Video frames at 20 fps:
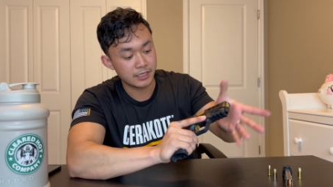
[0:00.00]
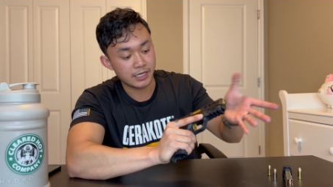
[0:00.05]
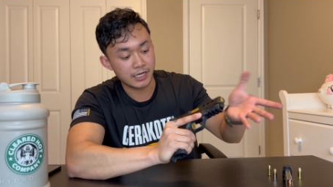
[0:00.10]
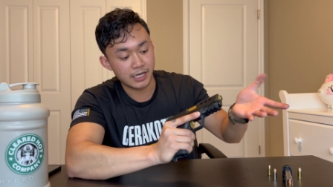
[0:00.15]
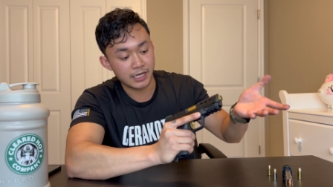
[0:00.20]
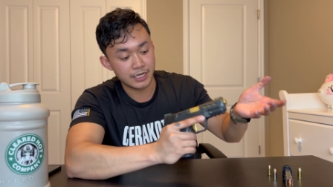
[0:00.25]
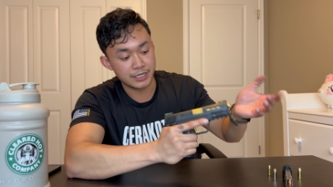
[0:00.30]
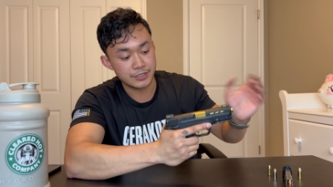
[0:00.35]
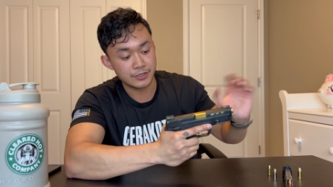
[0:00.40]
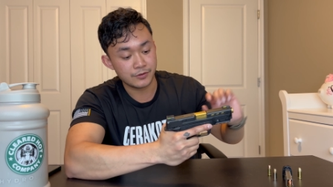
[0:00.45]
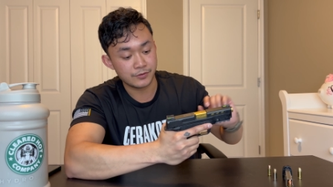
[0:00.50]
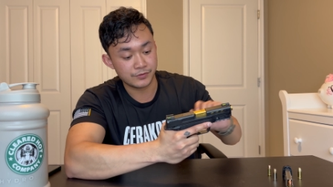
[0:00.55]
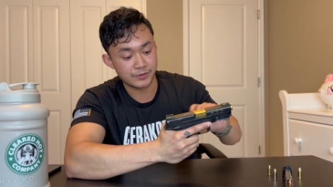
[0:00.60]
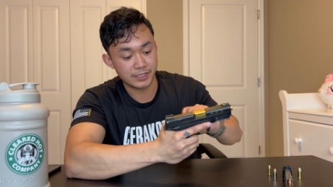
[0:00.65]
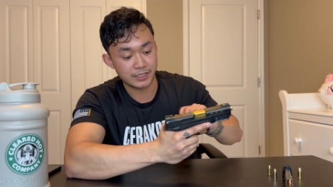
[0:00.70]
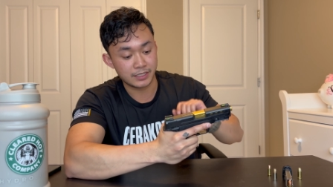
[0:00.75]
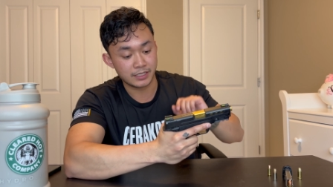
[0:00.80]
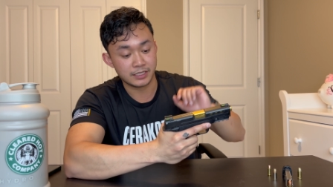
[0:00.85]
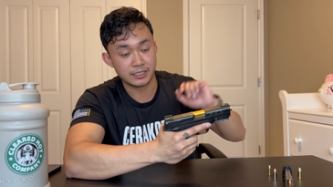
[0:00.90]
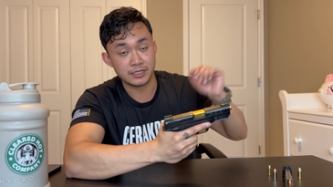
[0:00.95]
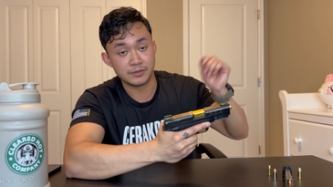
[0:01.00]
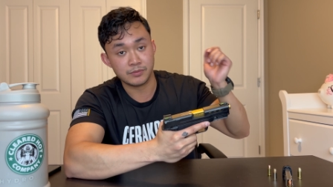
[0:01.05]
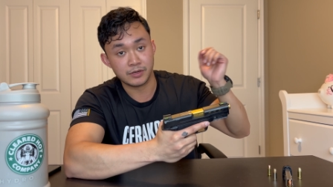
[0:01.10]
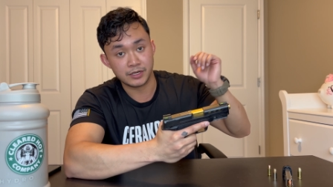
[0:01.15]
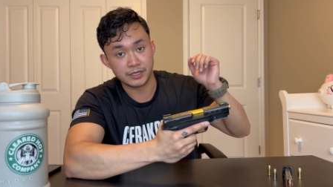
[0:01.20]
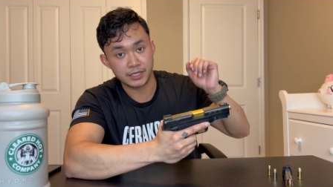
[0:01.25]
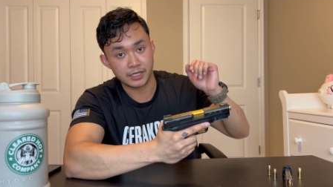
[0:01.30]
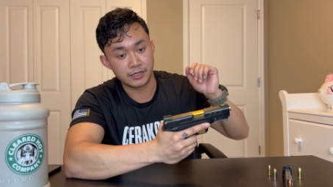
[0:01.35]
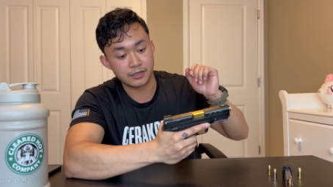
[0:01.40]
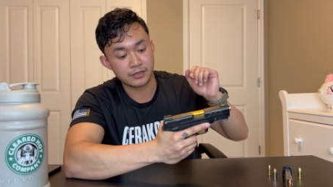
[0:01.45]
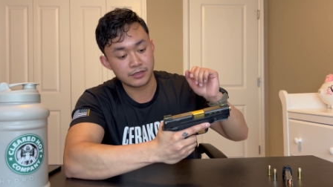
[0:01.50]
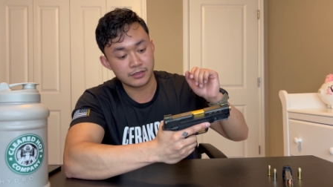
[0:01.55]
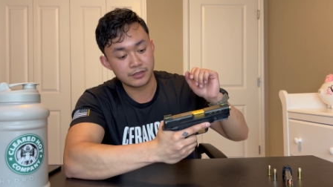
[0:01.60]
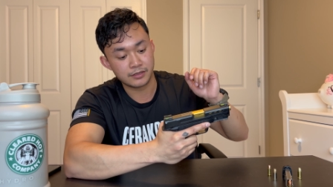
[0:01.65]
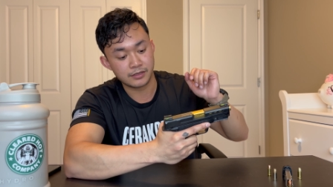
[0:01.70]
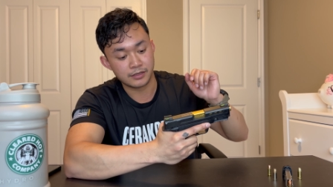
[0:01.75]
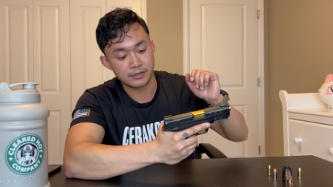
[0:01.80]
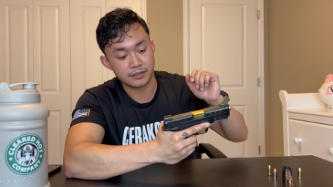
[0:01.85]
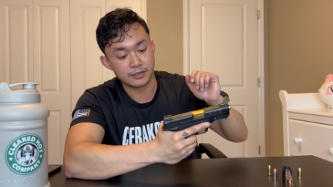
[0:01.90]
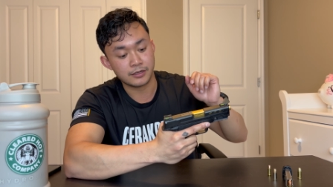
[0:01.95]
I don't think anybody,
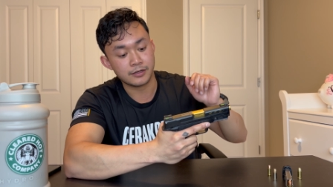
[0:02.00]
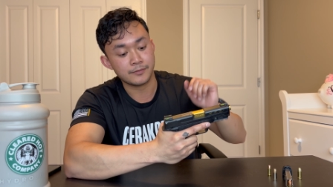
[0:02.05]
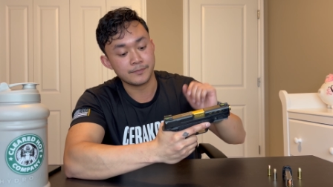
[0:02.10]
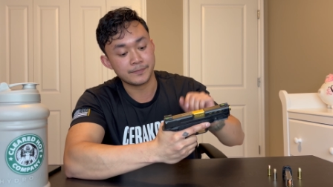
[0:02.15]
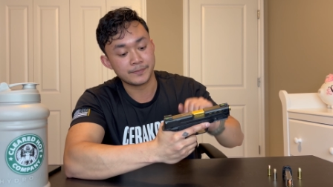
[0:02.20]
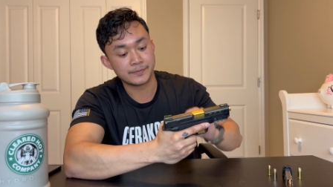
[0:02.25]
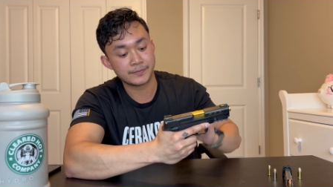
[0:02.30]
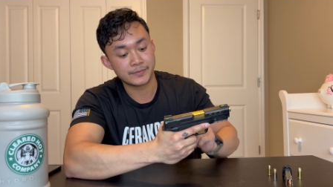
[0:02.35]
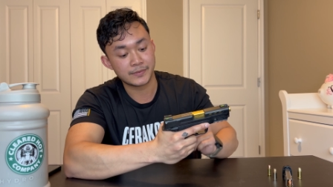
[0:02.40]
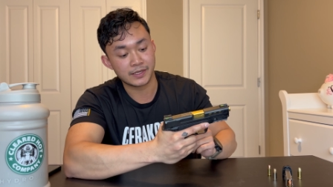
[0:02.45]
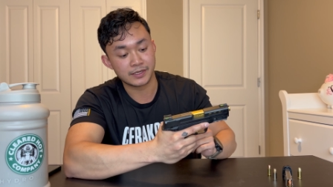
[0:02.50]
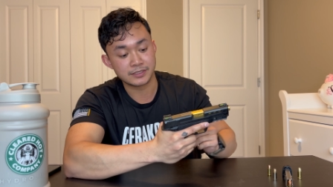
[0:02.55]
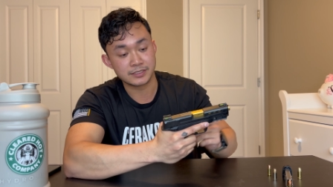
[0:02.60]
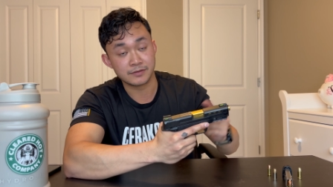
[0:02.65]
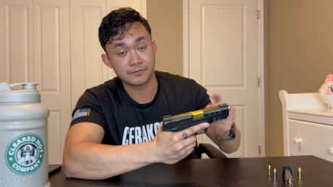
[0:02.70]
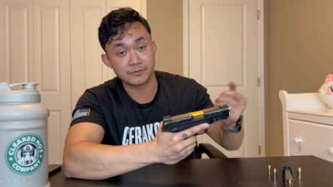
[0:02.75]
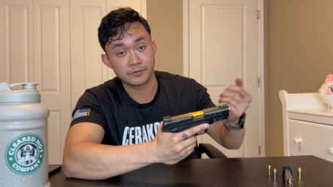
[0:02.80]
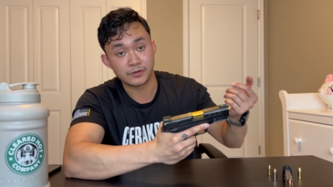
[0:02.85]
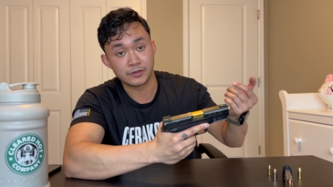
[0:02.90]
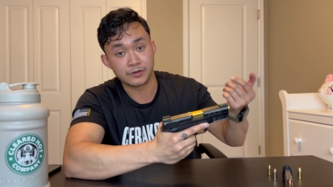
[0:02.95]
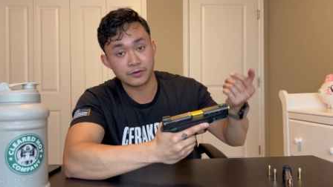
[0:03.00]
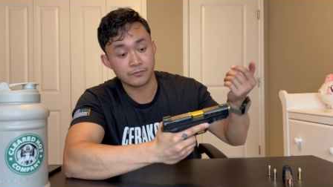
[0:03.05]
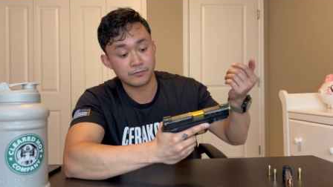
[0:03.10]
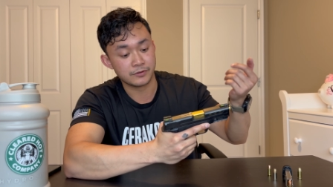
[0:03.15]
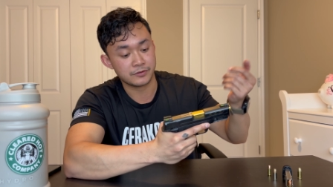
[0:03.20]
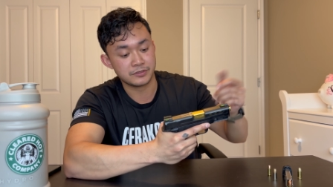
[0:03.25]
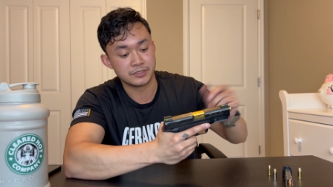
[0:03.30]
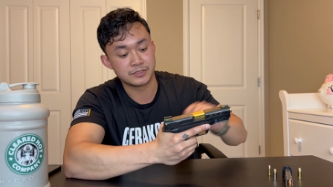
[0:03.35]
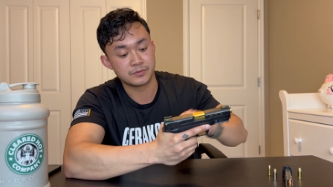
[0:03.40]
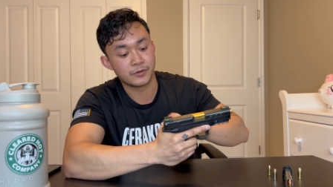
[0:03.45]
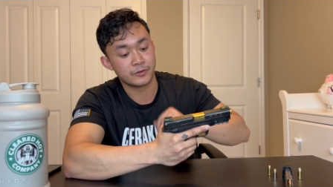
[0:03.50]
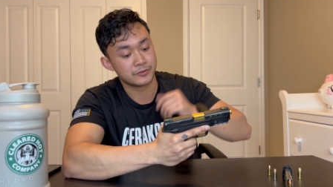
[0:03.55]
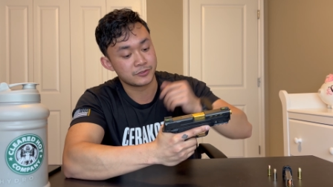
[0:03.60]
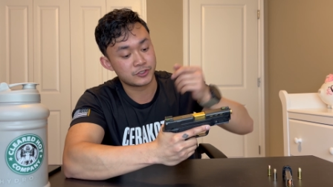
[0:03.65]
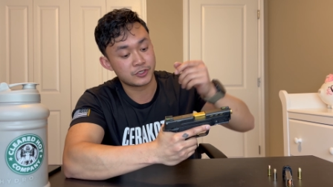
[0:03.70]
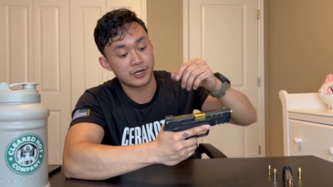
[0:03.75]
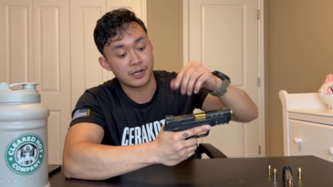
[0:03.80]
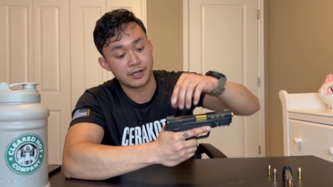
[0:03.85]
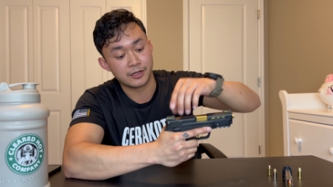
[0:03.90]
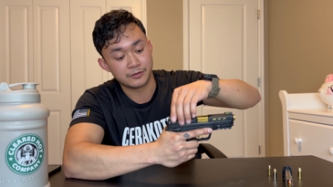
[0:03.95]
except for like a really small
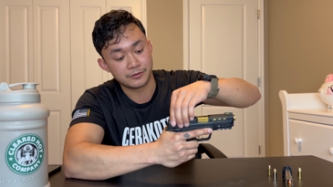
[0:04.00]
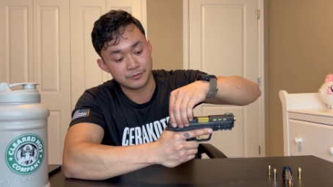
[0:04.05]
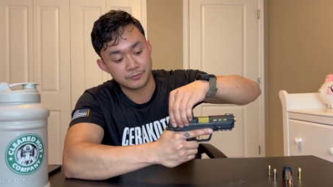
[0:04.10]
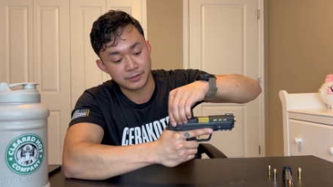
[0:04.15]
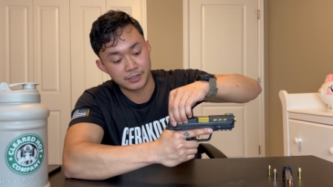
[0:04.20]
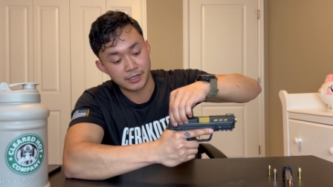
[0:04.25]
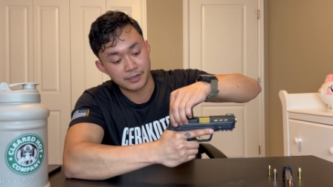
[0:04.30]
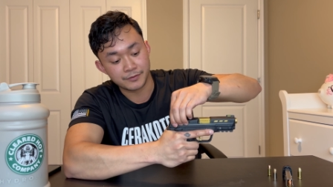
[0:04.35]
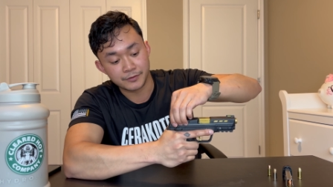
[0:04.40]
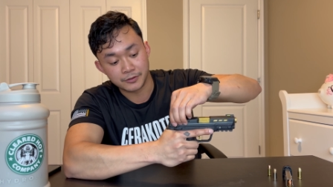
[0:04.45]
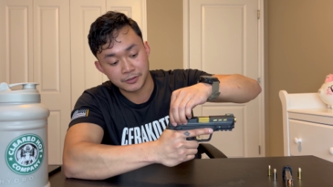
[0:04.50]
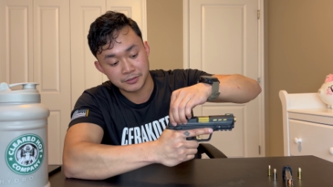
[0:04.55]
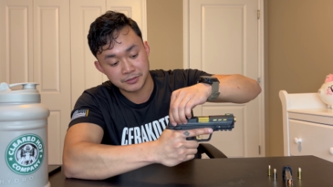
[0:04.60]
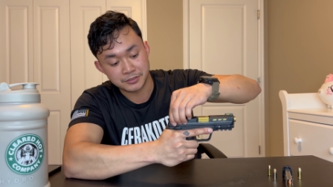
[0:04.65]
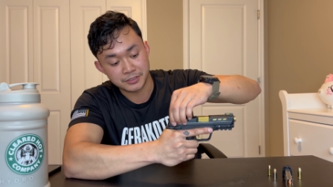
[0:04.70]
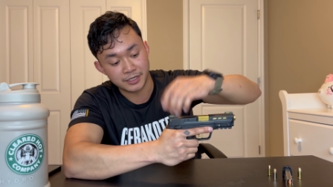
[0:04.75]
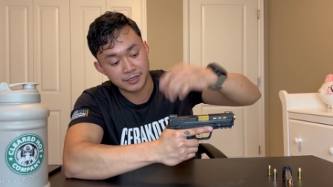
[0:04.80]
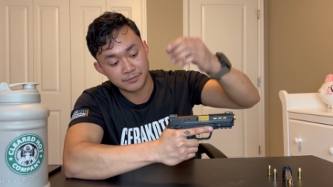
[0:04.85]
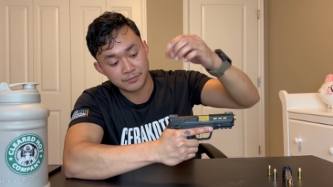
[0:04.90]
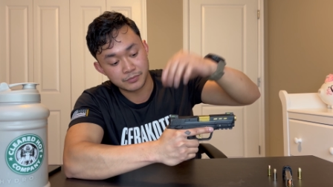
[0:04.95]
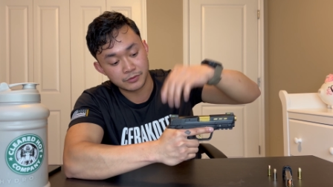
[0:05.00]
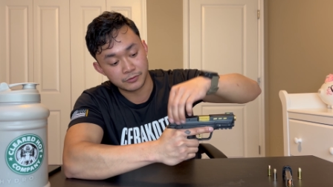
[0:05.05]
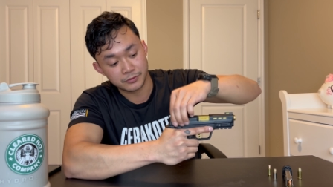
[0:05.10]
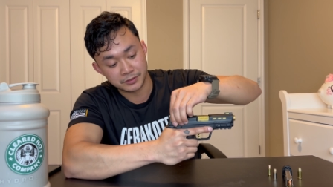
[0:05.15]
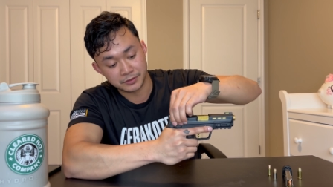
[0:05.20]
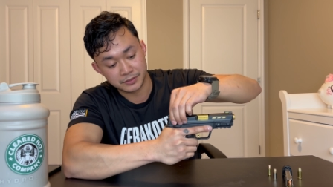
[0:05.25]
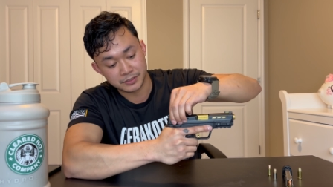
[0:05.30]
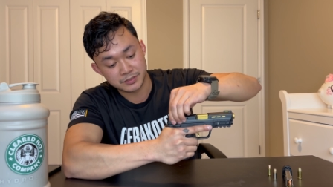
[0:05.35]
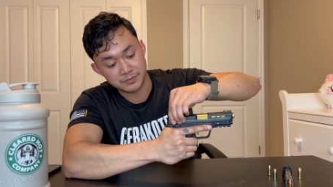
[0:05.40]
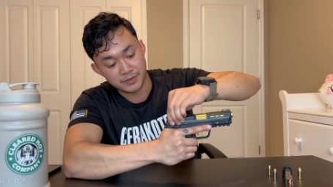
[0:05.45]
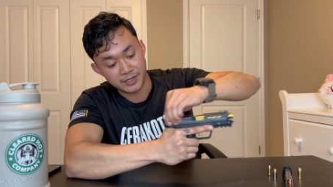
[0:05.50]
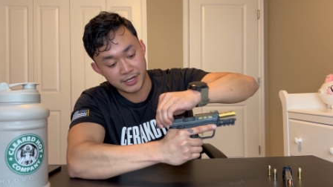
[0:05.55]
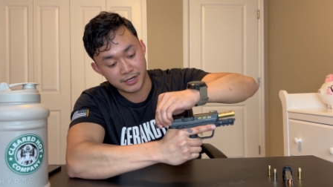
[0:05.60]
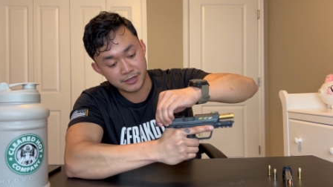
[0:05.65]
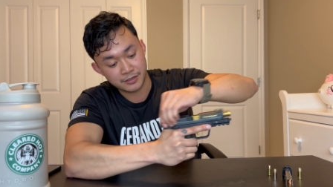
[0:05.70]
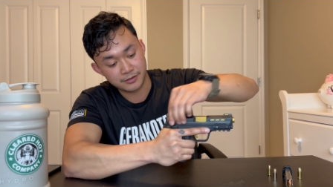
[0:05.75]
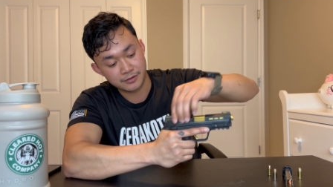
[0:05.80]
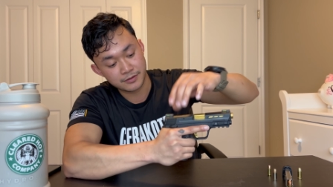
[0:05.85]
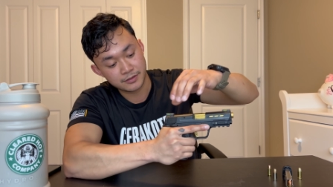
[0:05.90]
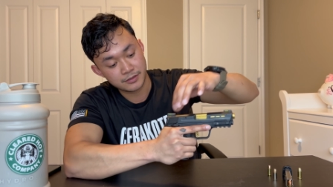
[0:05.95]
child, would have a hard time pulling this back.
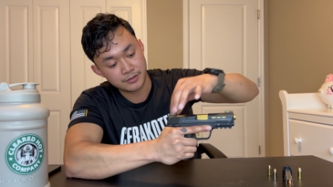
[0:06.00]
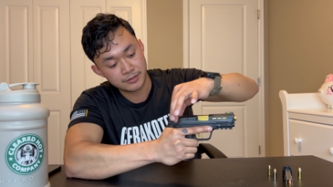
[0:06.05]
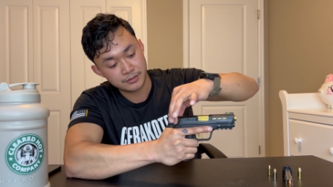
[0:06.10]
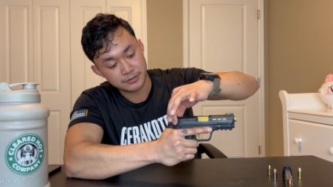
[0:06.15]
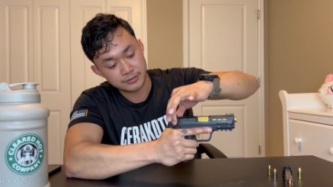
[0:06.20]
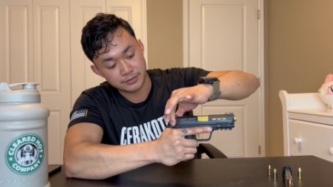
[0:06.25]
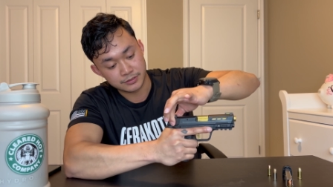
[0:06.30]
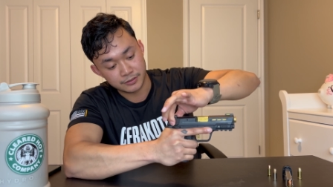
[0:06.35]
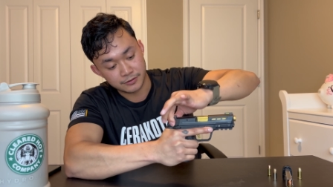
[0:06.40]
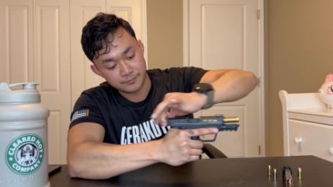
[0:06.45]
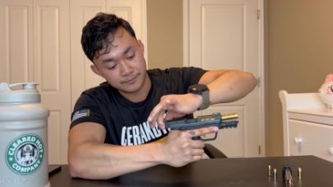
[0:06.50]
So,